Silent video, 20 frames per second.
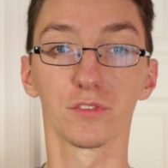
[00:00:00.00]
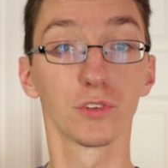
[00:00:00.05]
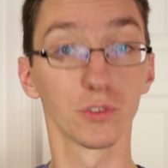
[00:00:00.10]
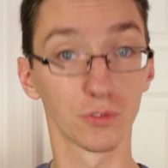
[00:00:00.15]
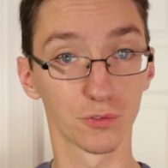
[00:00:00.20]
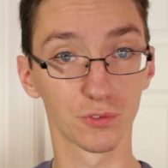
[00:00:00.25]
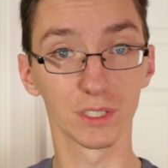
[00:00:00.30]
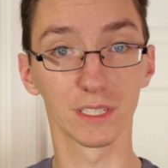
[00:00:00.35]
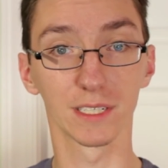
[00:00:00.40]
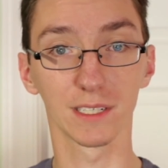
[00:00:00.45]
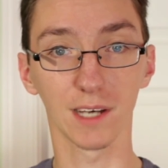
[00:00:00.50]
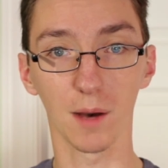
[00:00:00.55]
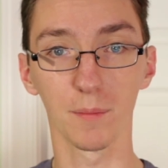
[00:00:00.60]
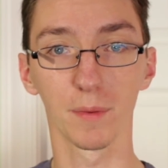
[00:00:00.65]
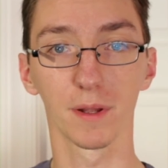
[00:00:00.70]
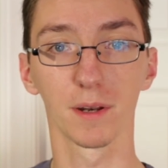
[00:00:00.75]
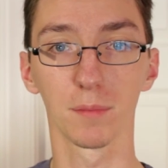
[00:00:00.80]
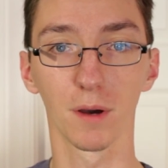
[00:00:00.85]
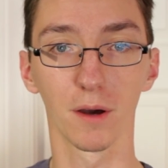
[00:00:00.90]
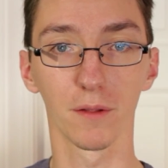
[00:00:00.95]
Feel free to
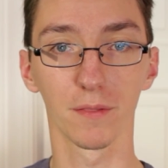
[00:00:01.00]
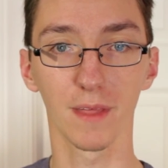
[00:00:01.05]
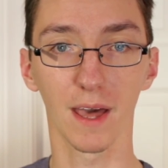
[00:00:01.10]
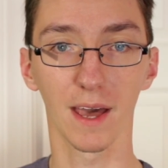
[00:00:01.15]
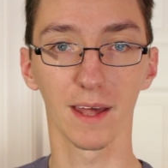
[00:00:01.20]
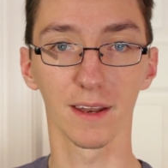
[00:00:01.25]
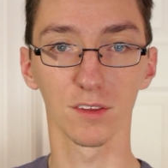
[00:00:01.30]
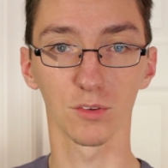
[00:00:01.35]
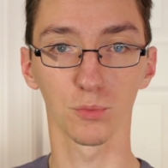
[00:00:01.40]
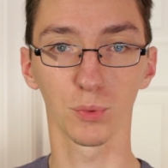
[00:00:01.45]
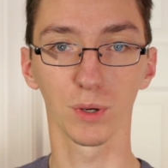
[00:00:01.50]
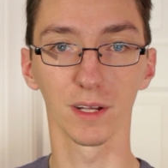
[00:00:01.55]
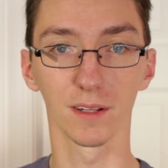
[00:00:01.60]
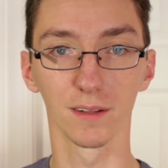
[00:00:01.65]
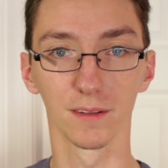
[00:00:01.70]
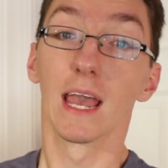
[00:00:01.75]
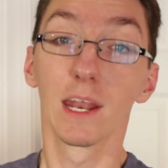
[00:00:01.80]
comment about that as well.